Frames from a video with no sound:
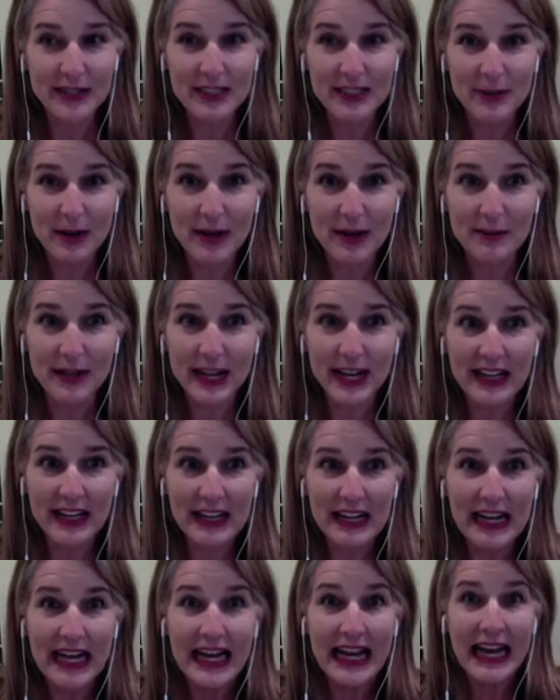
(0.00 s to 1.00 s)
once in a while, I'm
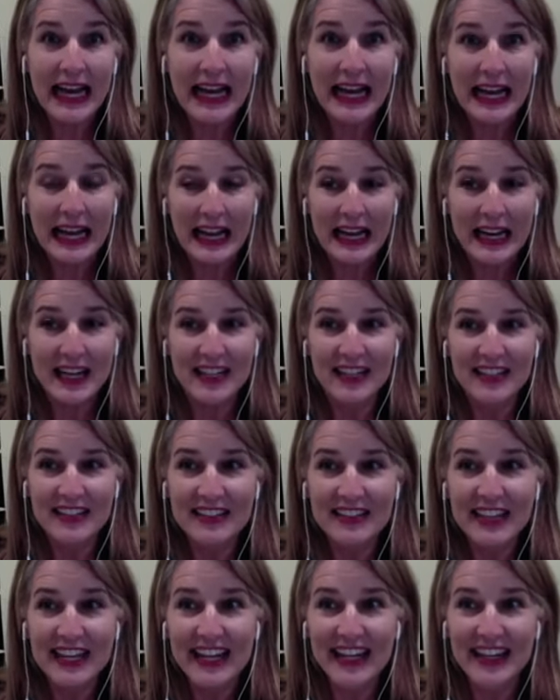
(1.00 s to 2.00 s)
like, ah,
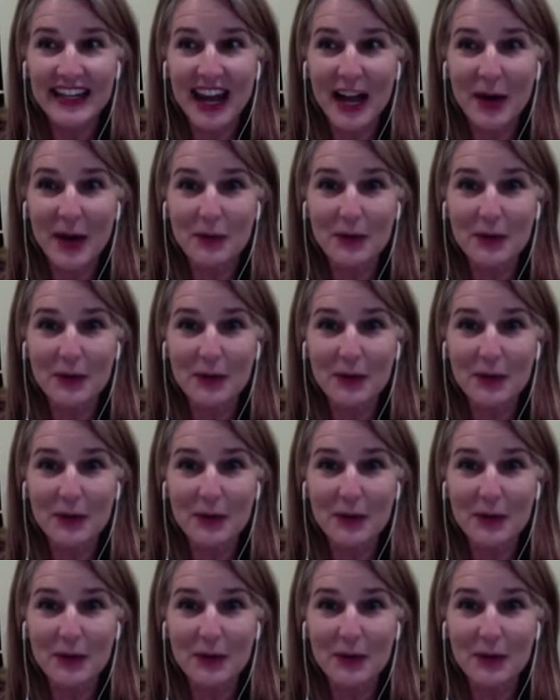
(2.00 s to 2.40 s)
like I